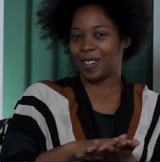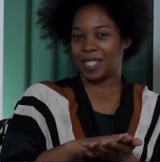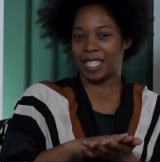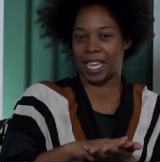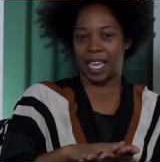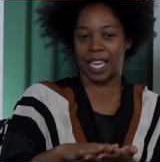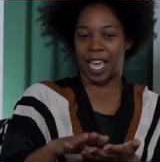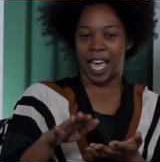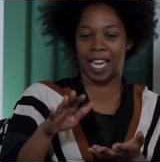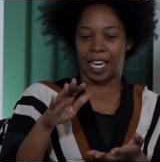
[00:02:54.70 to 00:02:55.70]
it's like
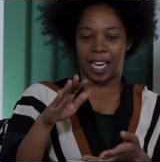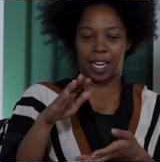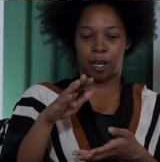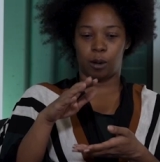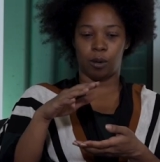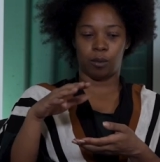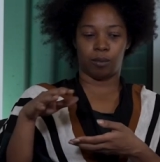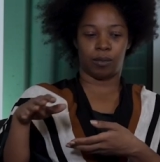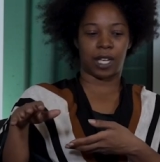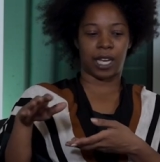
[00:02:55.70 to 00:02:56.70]
I can
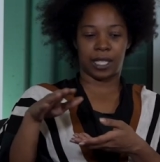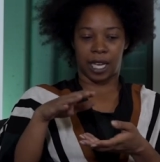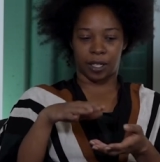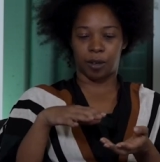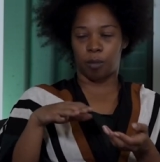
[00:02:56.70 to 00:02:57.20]
dissect